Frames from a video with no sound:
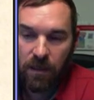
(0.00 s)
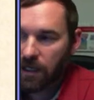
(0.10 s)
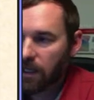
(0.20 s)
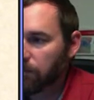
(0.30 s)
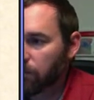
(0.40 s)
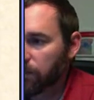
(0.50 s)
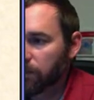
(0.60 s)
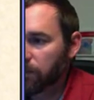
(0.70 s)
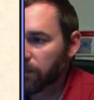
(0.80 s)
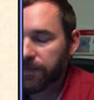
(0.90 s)
um,
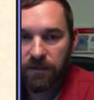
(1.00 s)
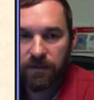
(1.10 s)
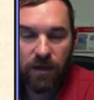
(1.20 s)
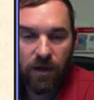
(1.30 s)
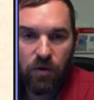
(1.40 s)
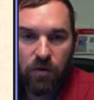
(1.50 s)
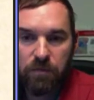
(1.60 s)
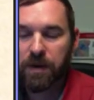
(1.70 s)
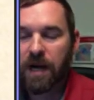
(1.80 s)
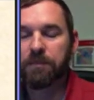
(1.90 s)
we really found no
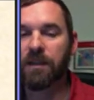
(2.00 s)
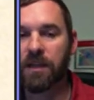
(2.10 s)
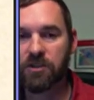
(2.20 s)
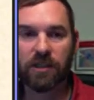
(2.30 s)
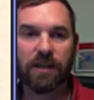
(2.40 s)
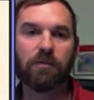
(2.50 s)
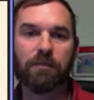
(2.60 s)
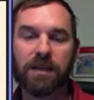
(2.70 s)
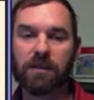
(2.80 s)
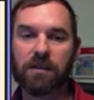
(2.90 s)
population level
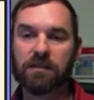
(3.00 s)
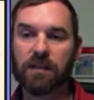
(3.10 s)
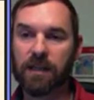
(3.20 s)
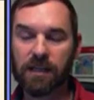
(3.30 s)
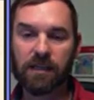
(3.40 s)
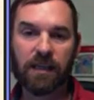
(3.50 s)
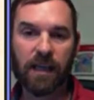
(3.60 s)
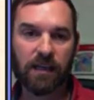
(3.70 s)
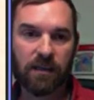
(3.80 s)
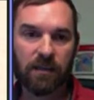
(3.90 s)
metrics that
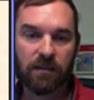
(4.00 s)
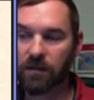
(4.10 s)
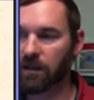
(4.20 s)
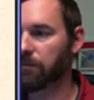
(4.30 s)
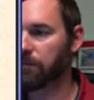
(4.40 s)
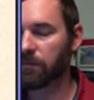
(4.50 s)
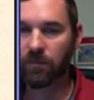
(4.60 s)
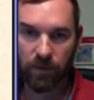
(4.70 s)
indicated um,